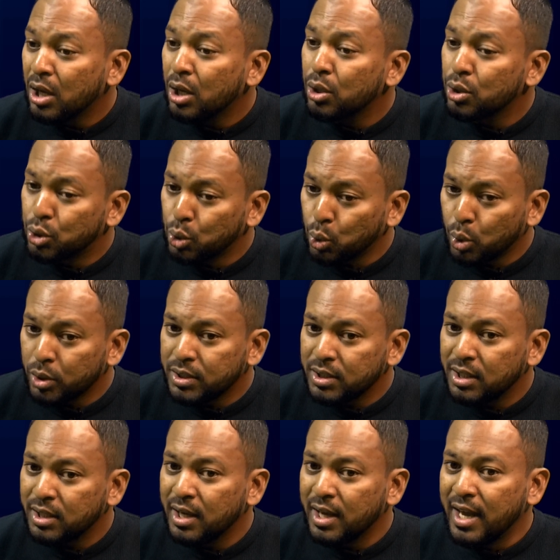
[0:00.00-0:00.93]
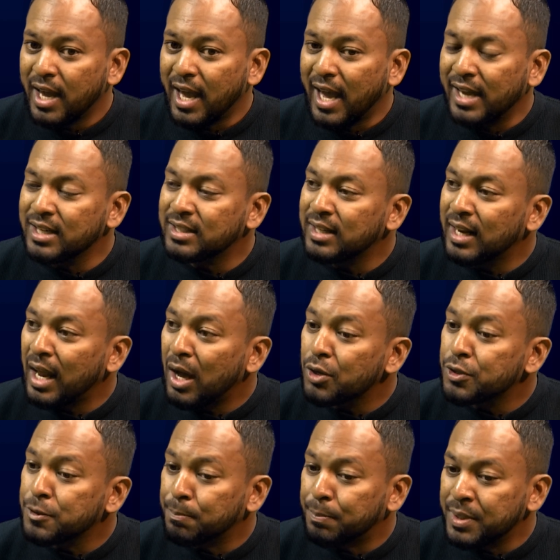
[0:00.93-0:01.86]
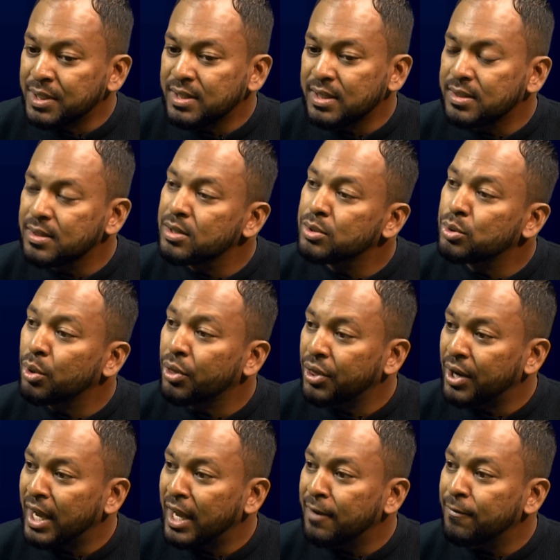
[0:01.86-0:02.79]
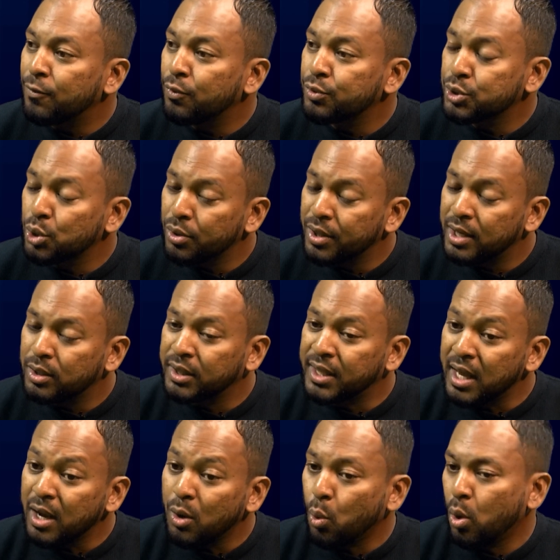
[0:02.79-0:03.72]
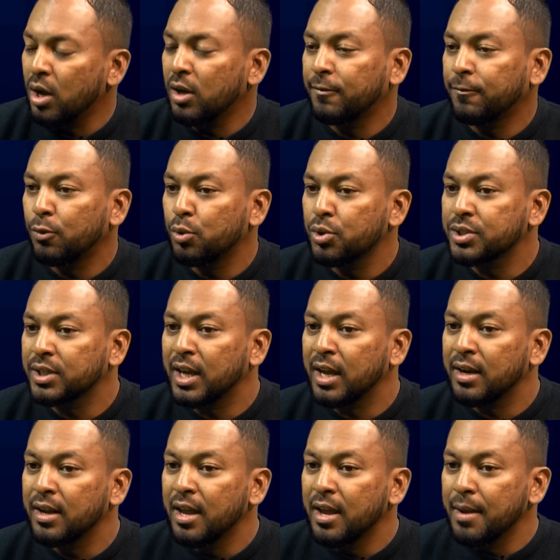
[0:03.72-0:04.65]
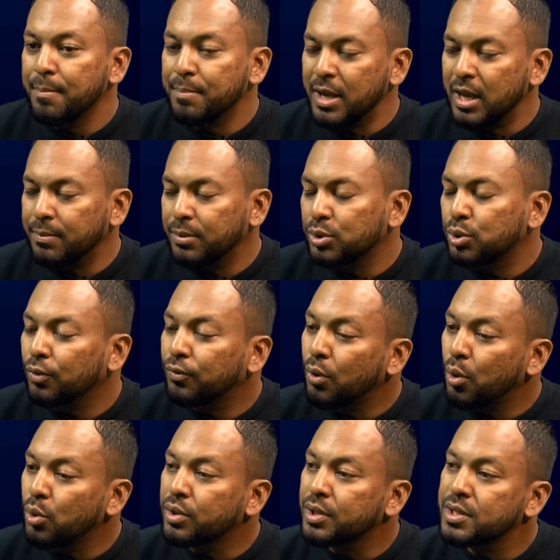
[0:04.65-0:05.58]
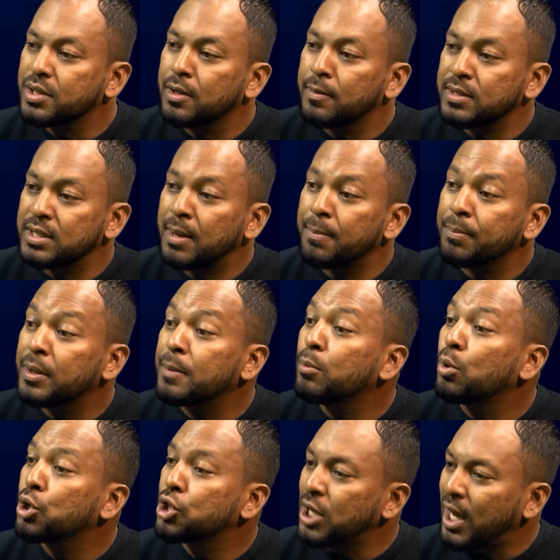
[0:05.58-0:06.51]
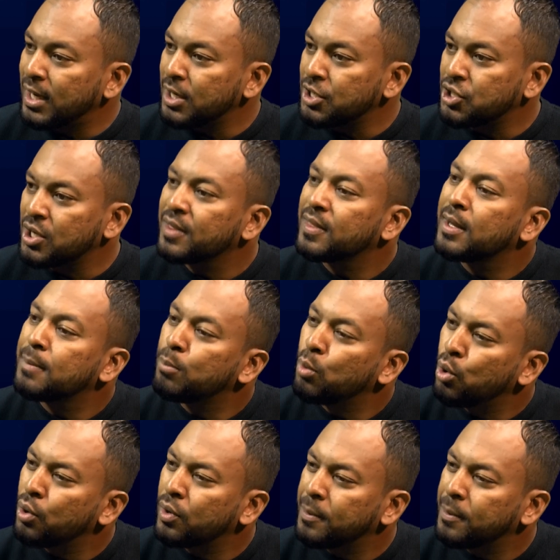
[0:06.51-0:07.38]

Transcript: shorter, and it allows businesses to thrive so that their workforce can be able to focus on something more challenging than more